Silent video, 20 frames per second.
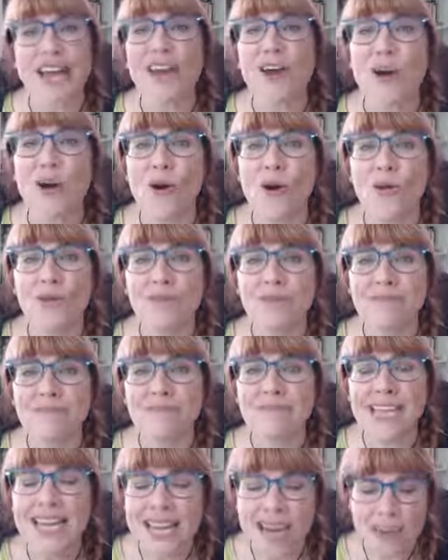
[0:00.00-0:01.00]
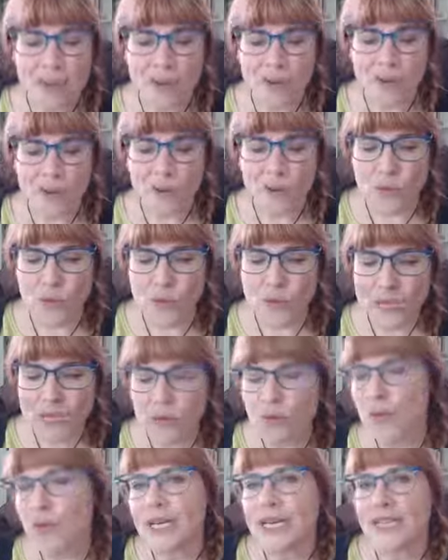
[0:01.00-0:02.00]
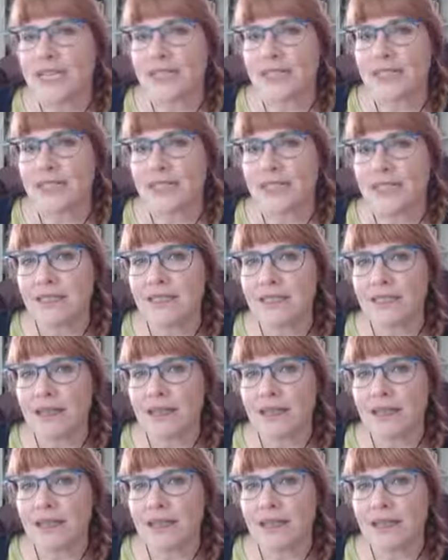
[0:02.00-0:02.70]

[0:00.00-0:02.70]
of own. The real reasons,